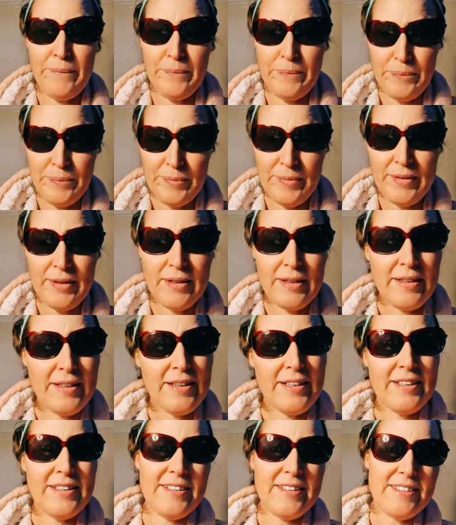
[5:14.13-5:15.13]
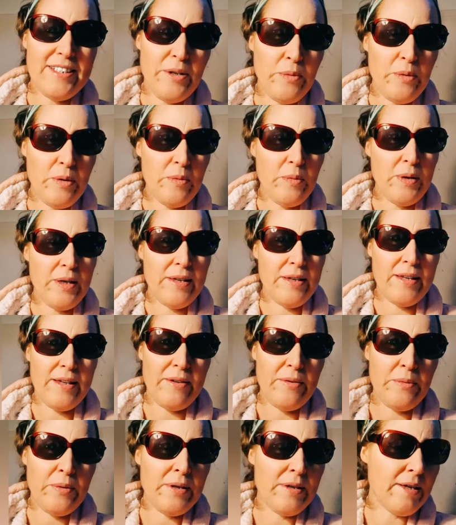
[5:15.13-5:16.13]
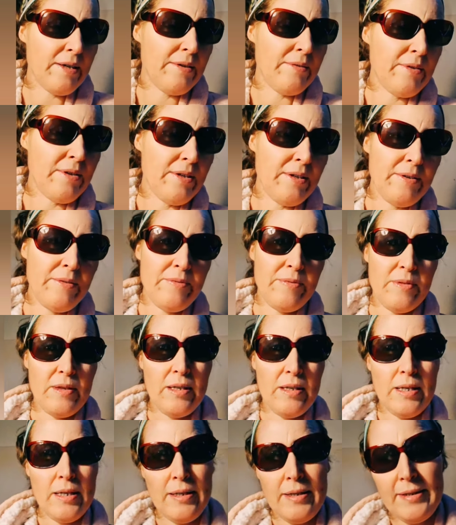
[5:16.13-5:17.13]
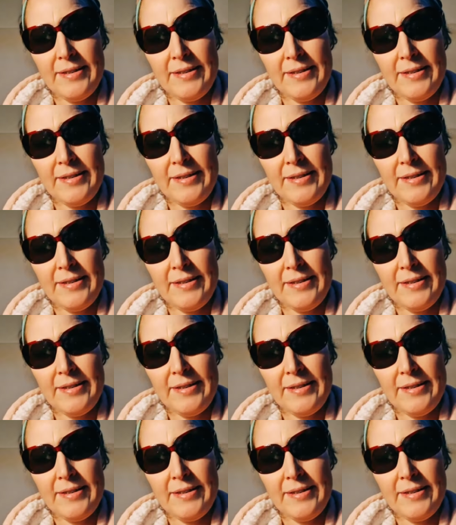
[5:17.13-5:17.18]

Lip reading: Mm-hmm. So we're with it. With it. Yeah.